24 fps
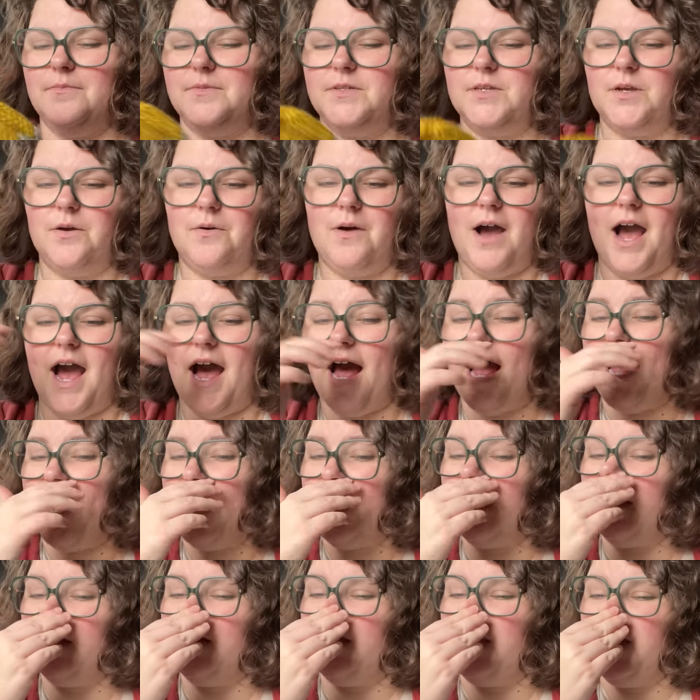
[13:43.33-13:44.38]
so
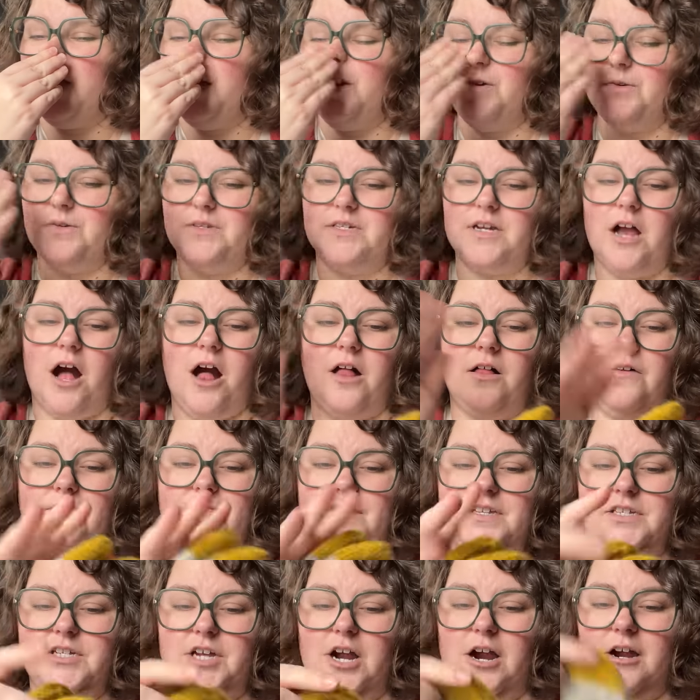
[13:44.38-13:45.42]
I used all of
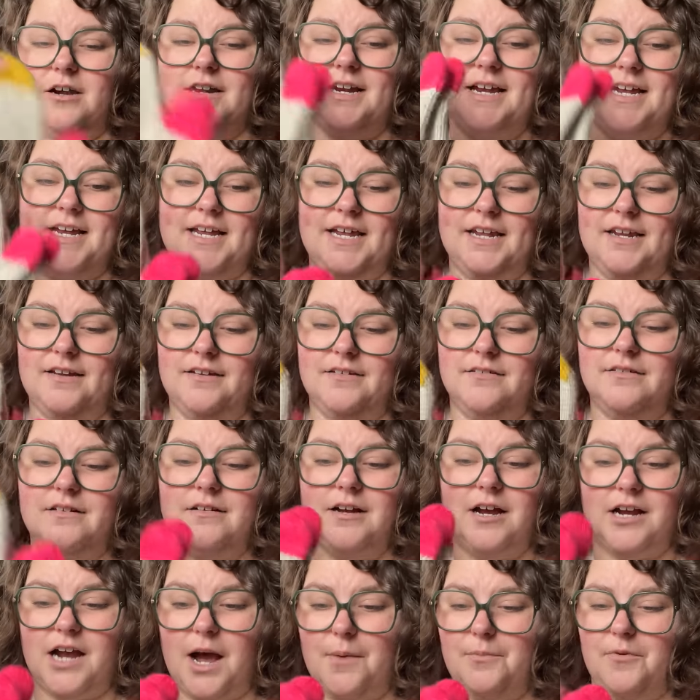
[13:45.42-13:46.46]
this yarn in
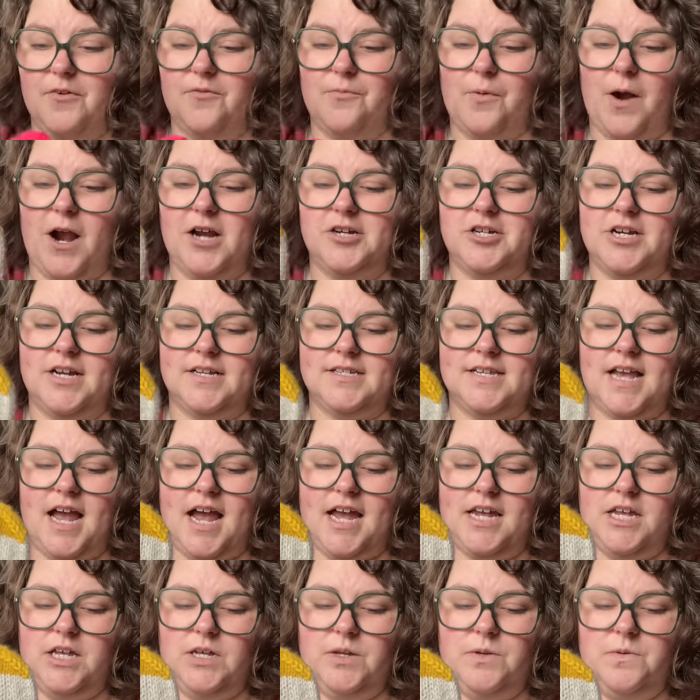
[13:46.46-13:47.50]
a couple of projects. I
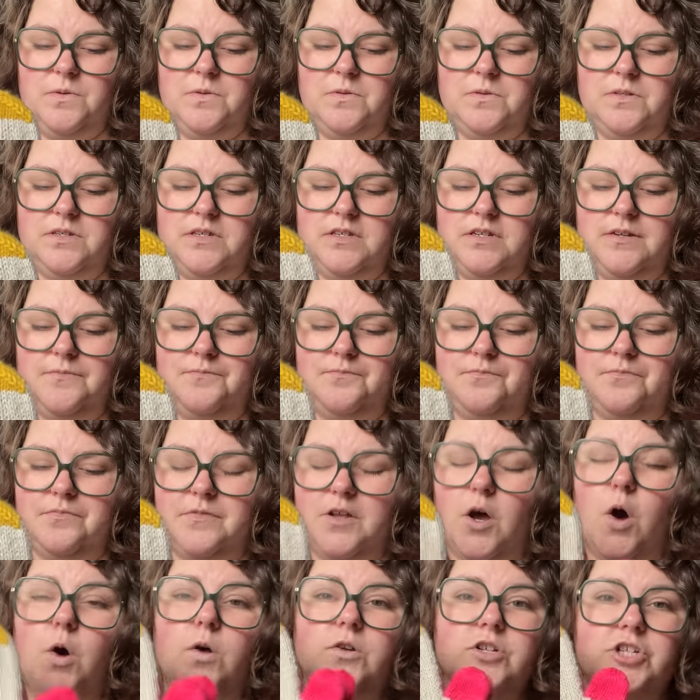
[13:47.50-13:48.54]
used
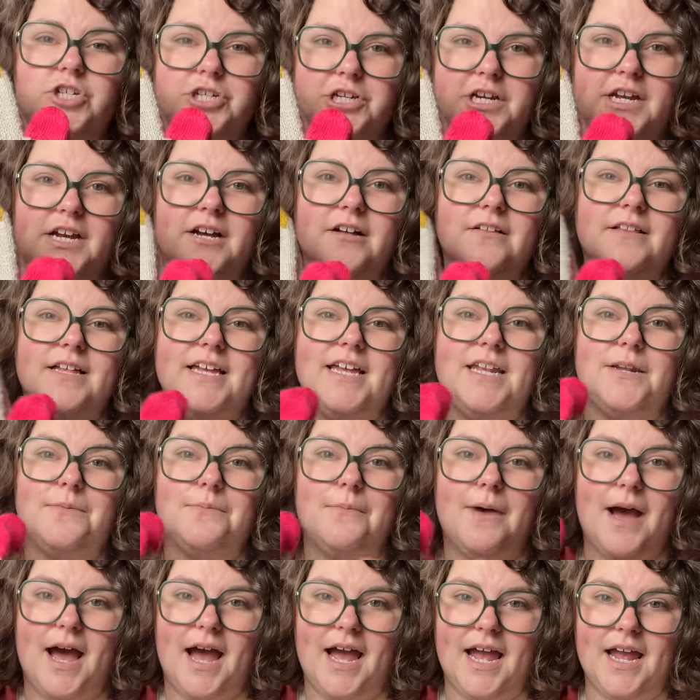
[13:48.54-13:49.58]
Old Shale in
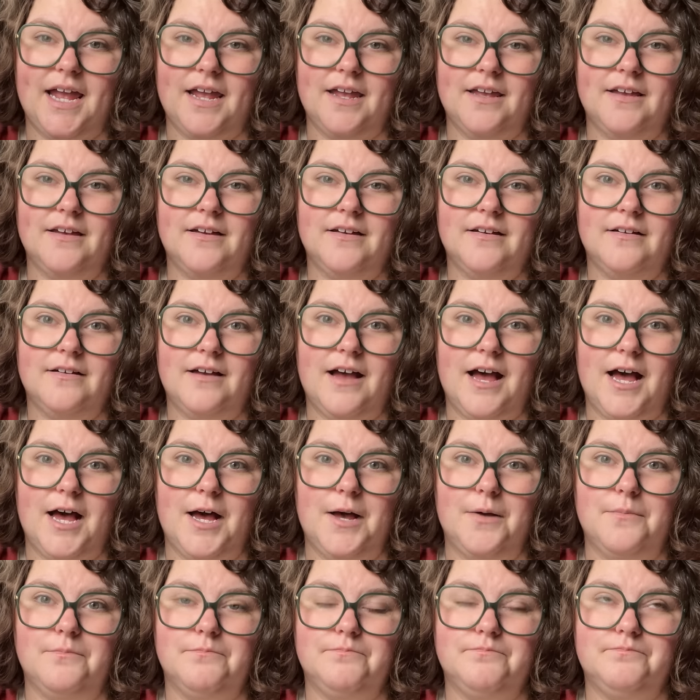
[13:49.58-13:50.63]
my,
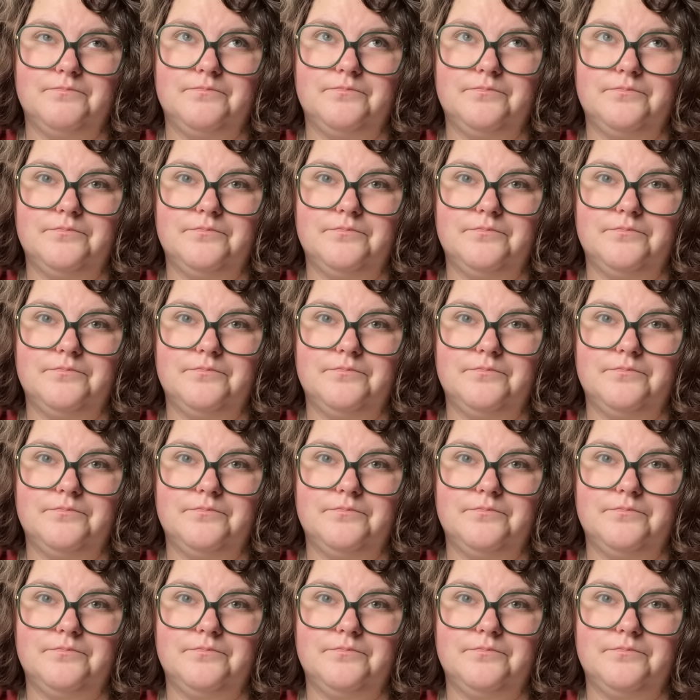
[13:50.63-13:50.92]
um,